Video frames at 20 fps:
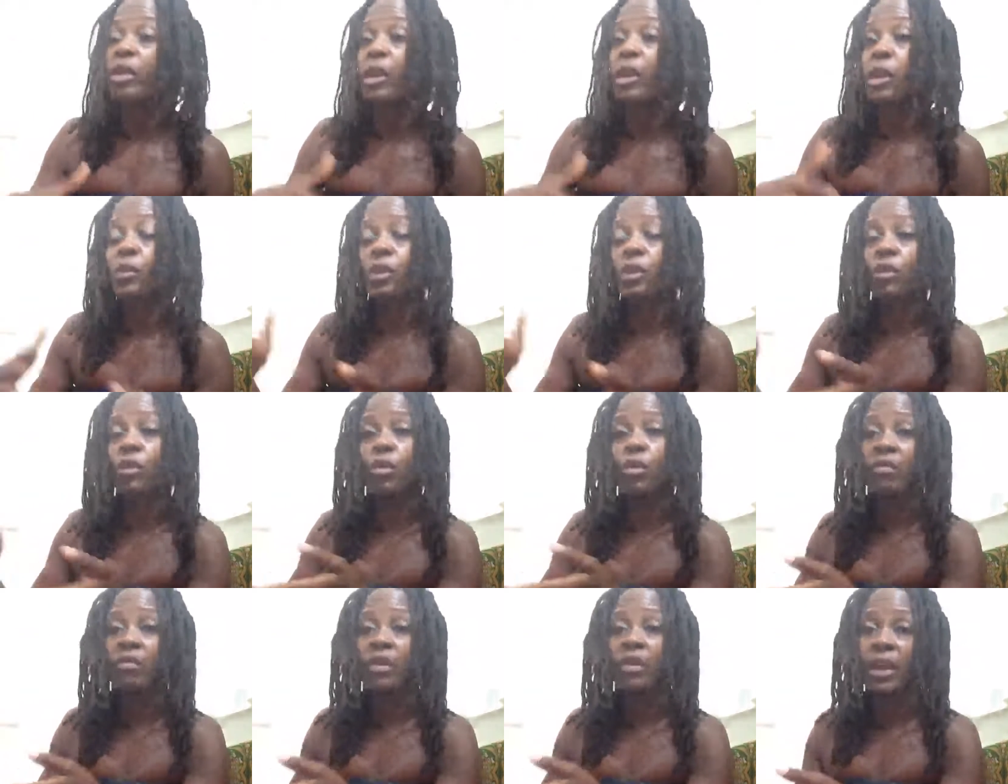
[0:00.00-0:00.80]
whether they want to
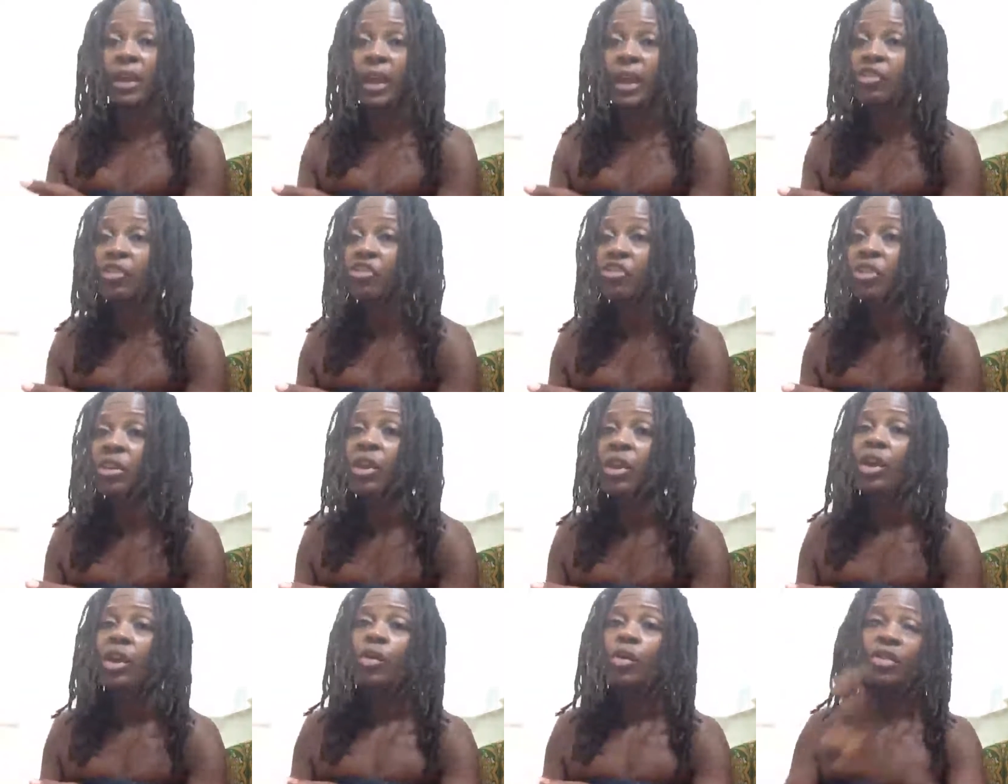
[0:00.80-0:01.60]
go on
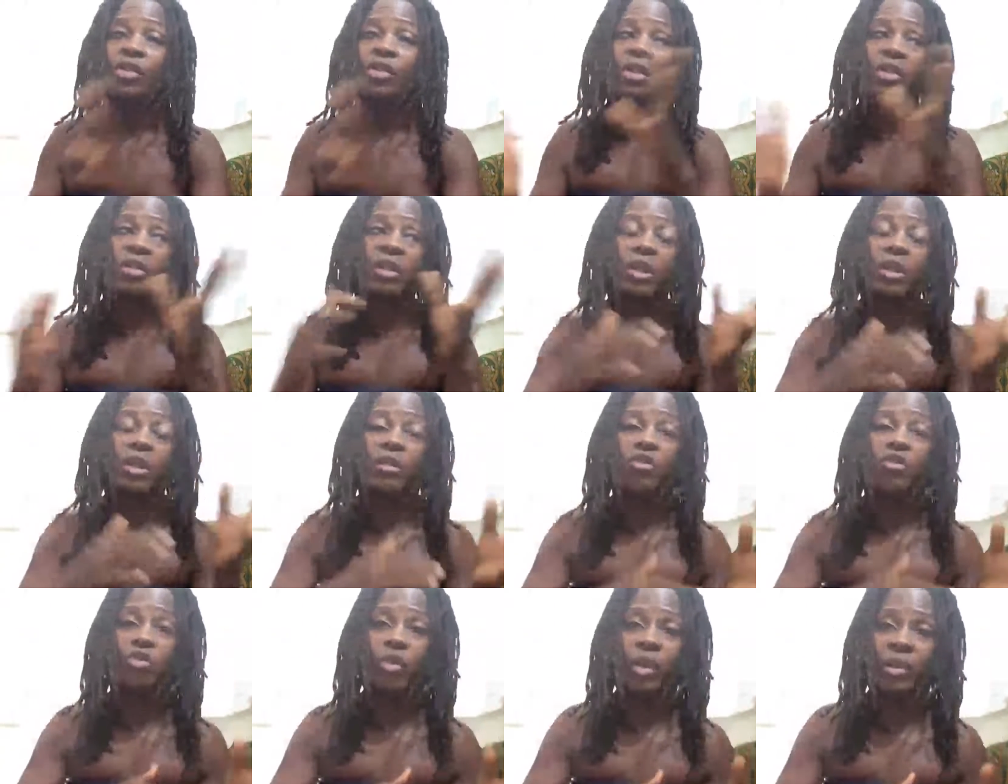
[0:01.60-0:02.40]
vacation or they're thinking
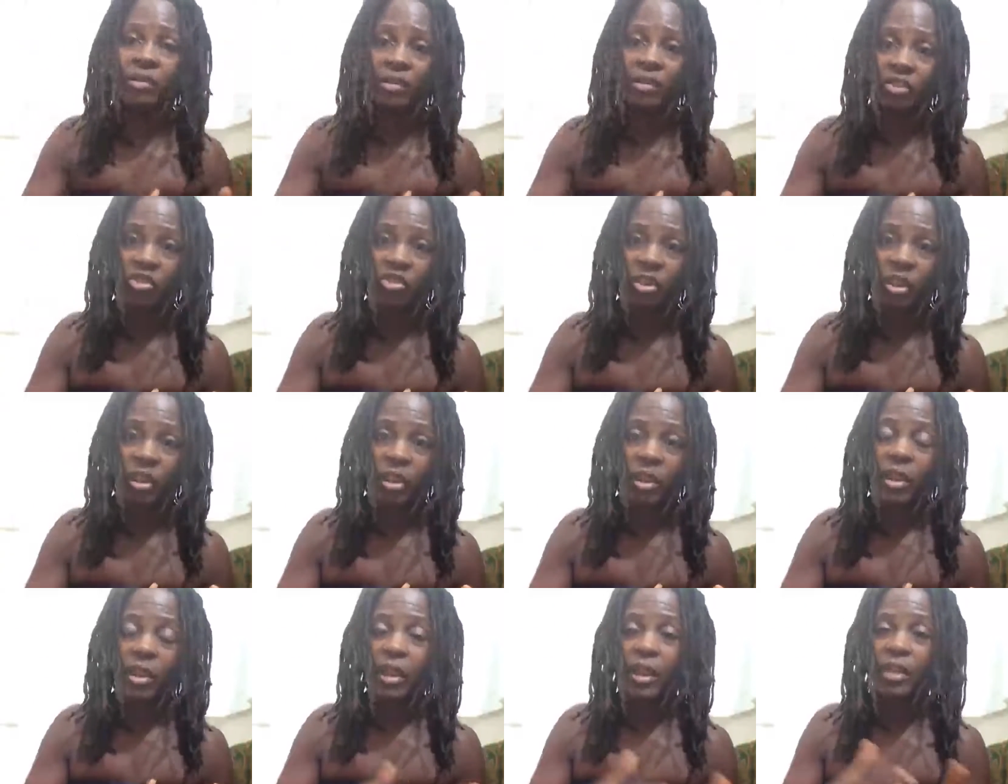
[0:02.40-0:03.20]
of transitioning.
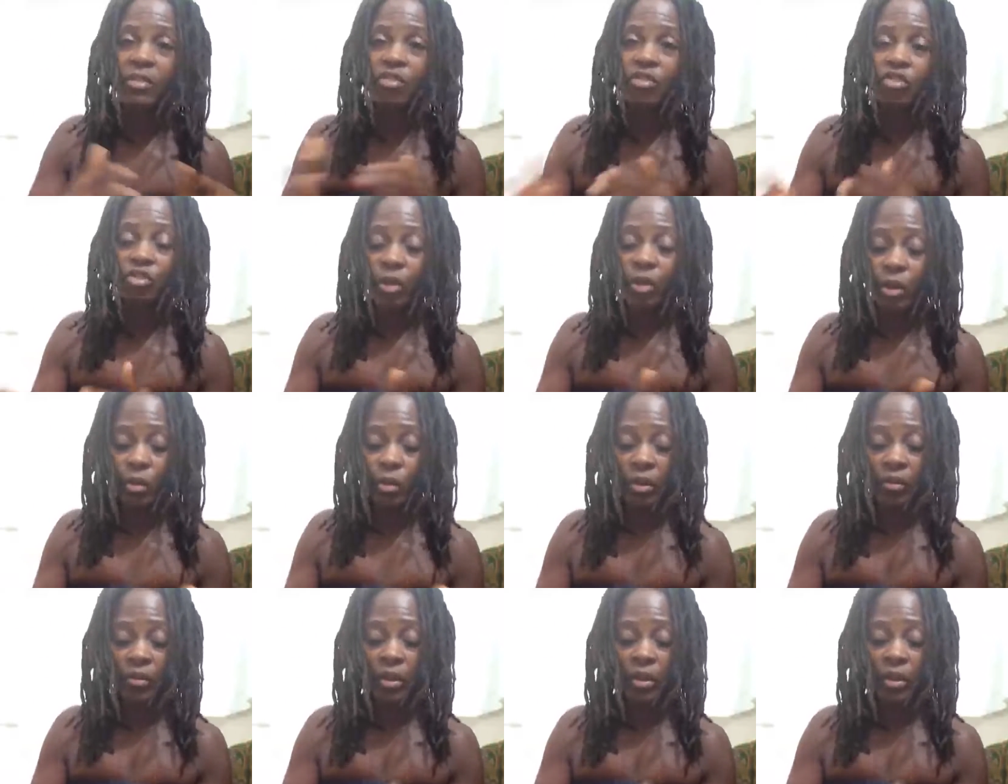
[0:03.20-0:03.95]
It's a trade-off.